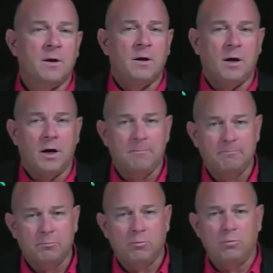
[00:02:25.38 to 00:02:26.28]
um,
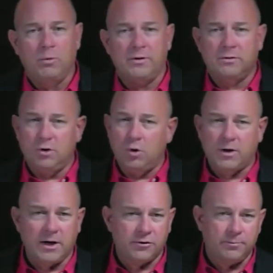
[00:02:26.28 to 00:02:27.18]
with low
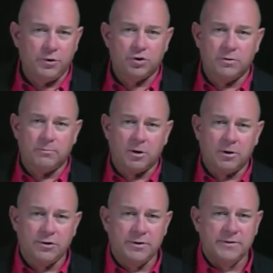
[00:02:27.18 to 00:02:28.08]
contribution
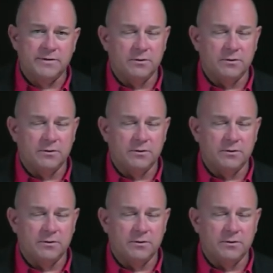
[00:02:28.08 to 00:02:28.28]
margins,